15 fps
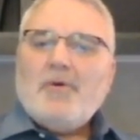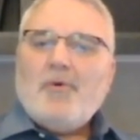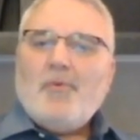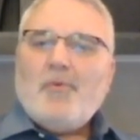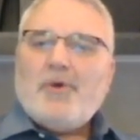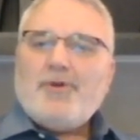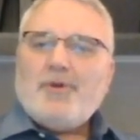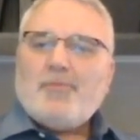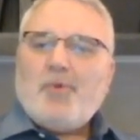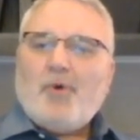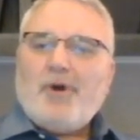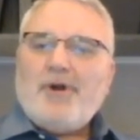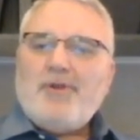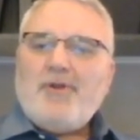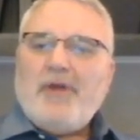When you're
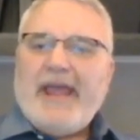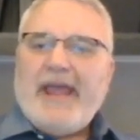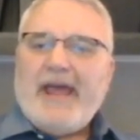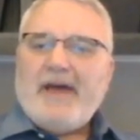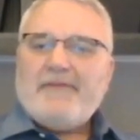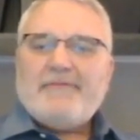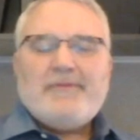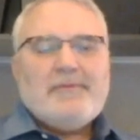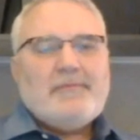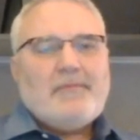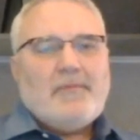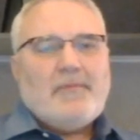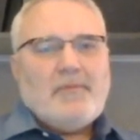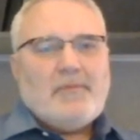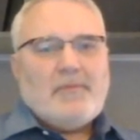born, you have
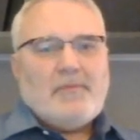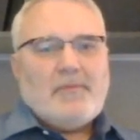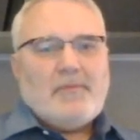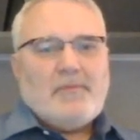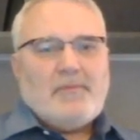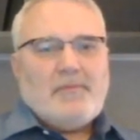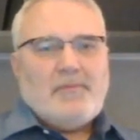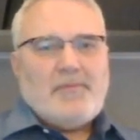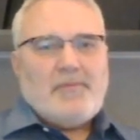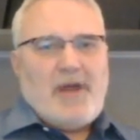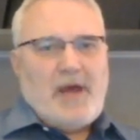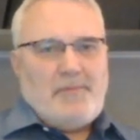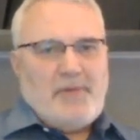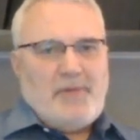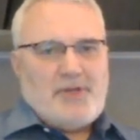
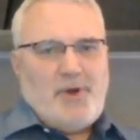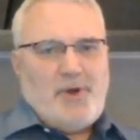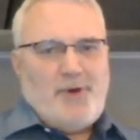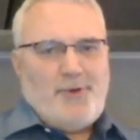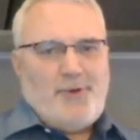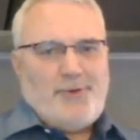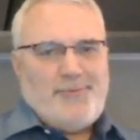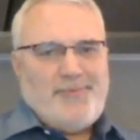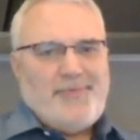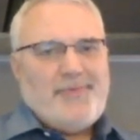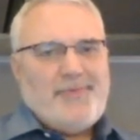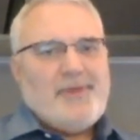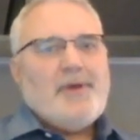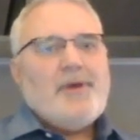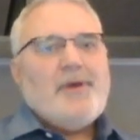not much bone.
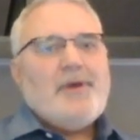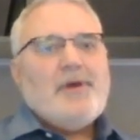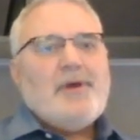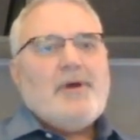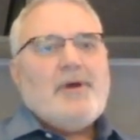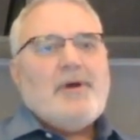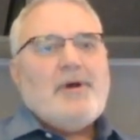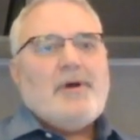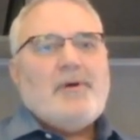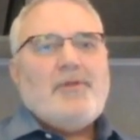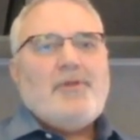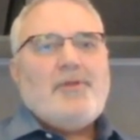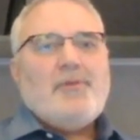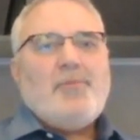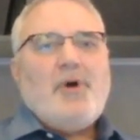
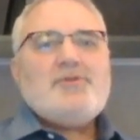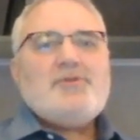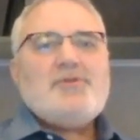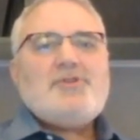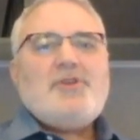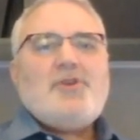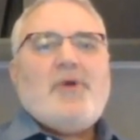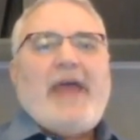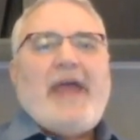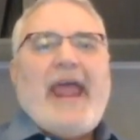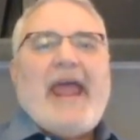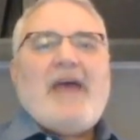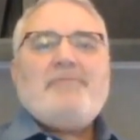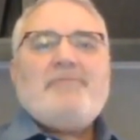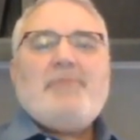The bones that you
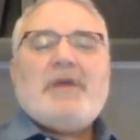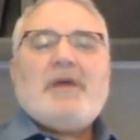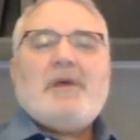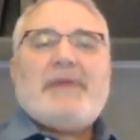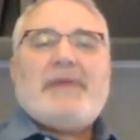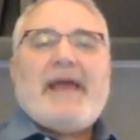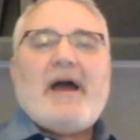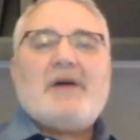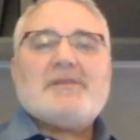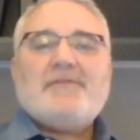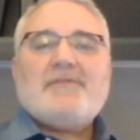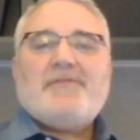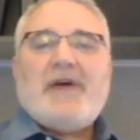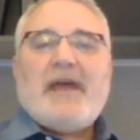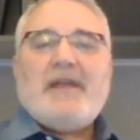have become
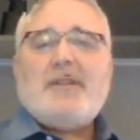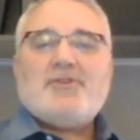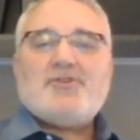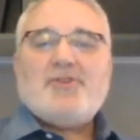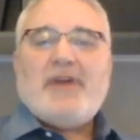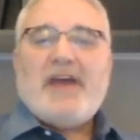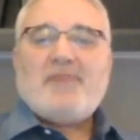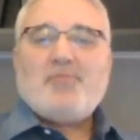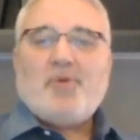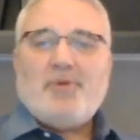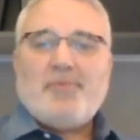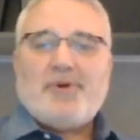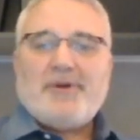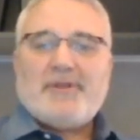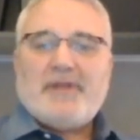calcified as you have more
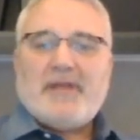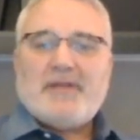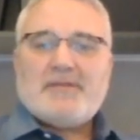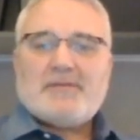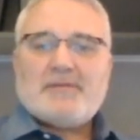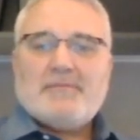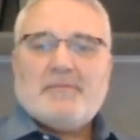birthdays.